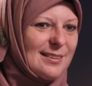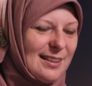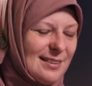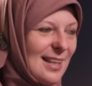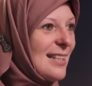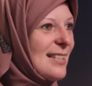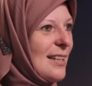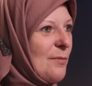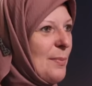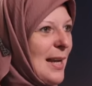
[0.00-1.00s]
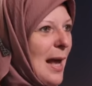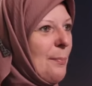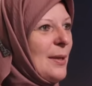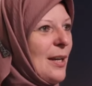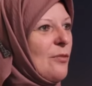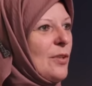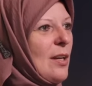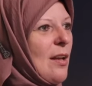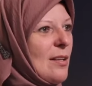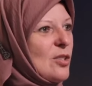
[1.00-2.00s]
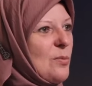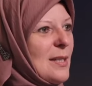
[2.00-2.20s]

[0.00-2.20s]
the things that have been happening over the last